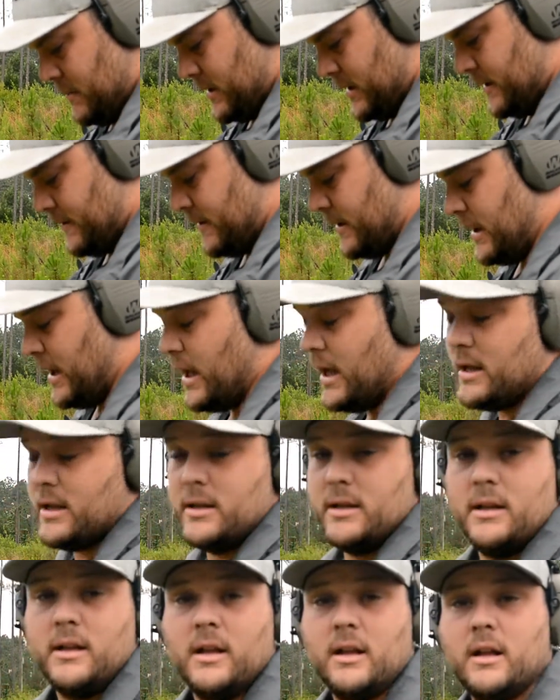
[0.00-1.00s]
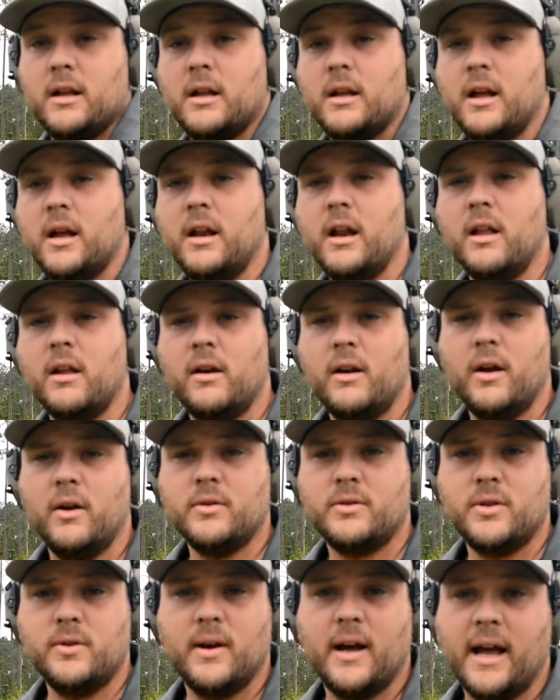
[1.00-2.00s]
But another
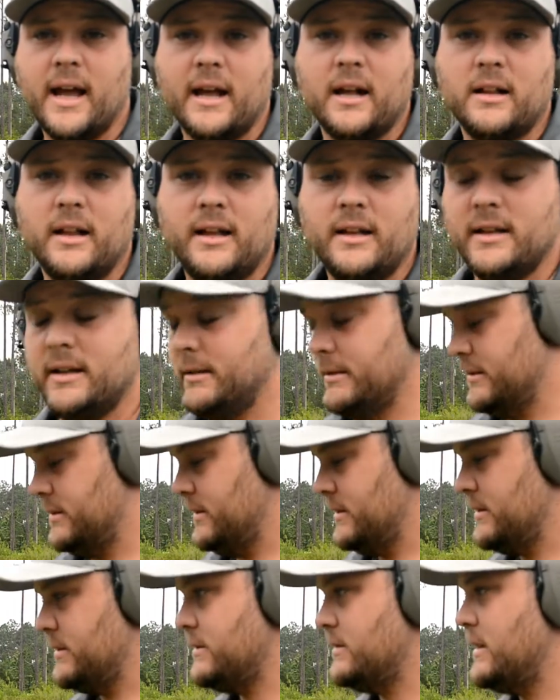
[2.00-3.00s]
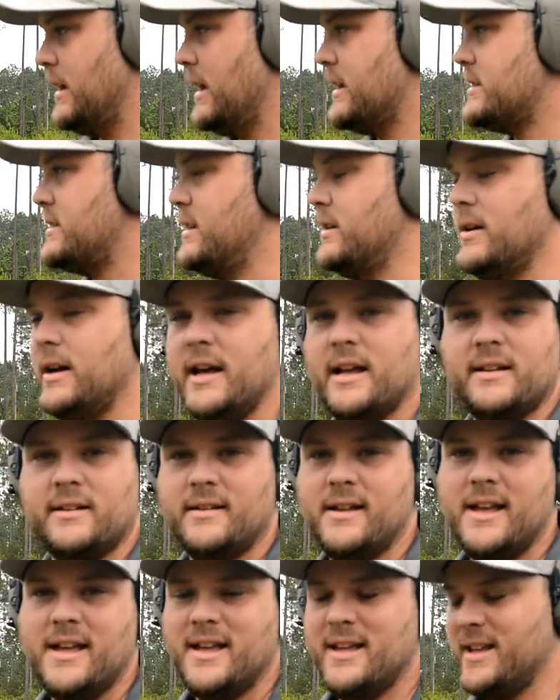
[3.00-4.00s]
note too, I hadn't cleaned it. I still
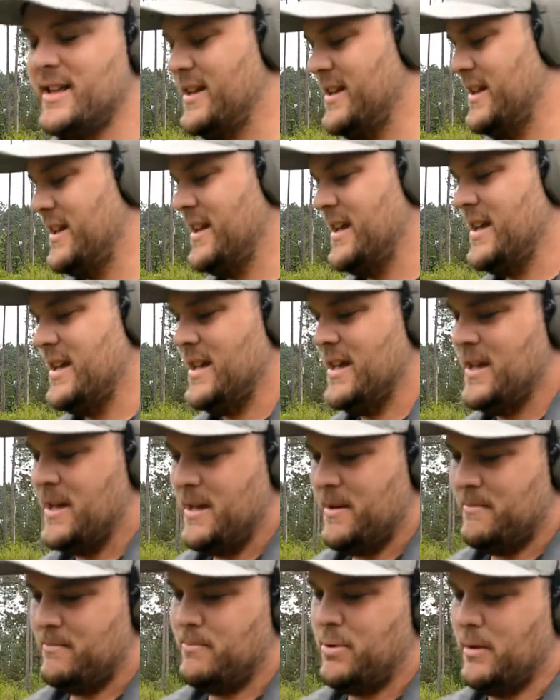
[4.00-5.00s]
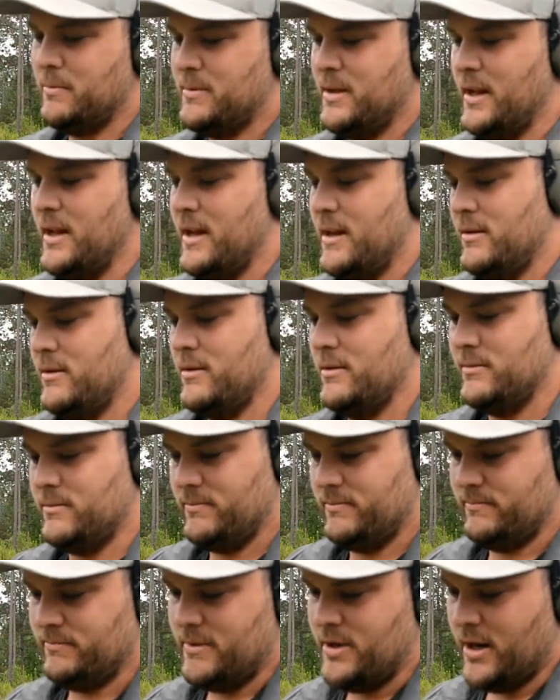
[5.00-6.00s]
hadn't pumped it out or
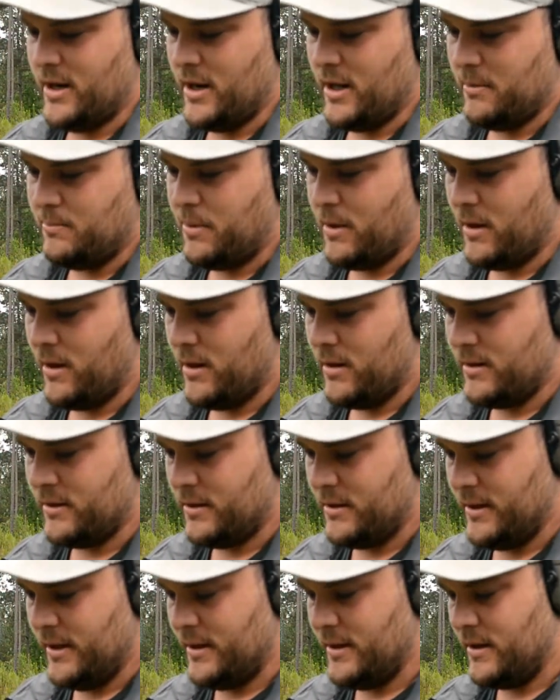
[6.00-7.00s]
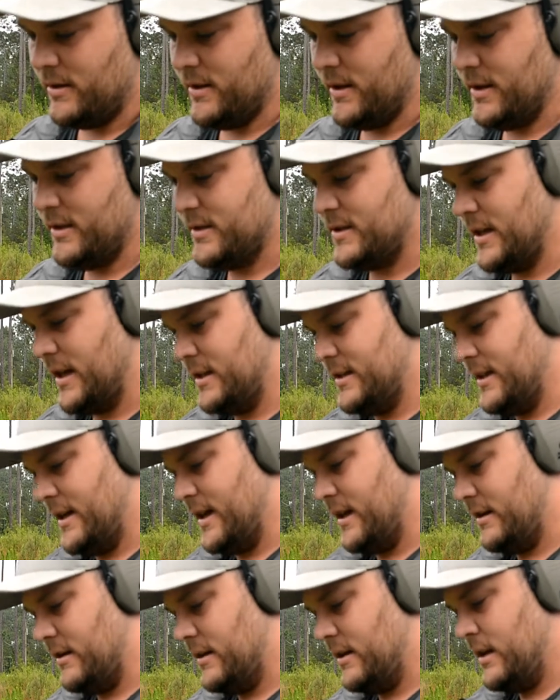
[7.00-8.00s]
took it all apart and cleaned all the insides
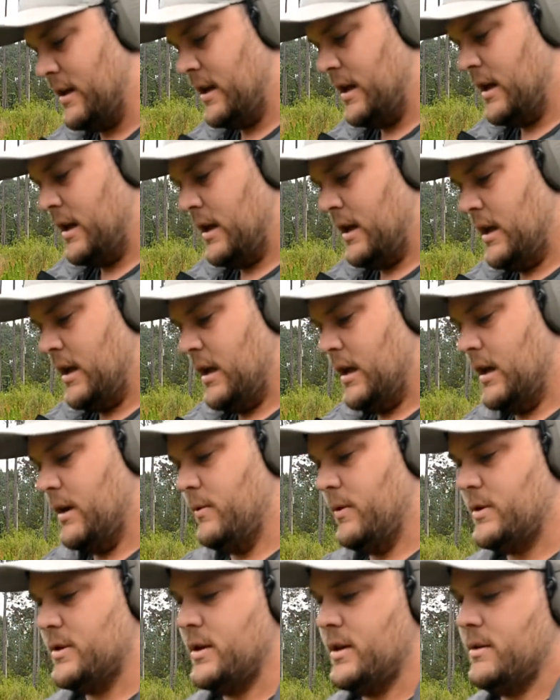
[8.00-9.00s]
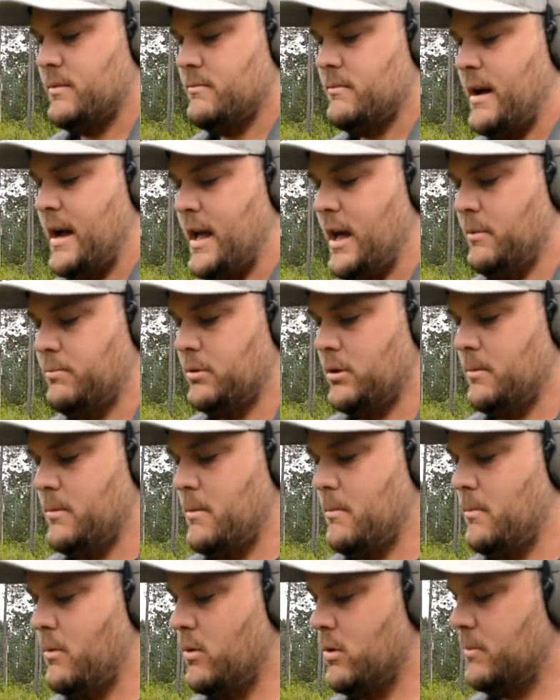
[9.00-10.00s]
out, which might help a
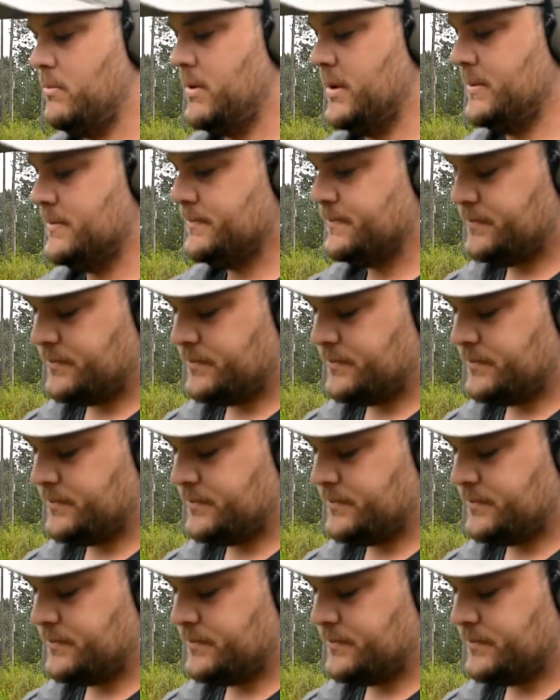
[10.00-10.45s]
little bit more, but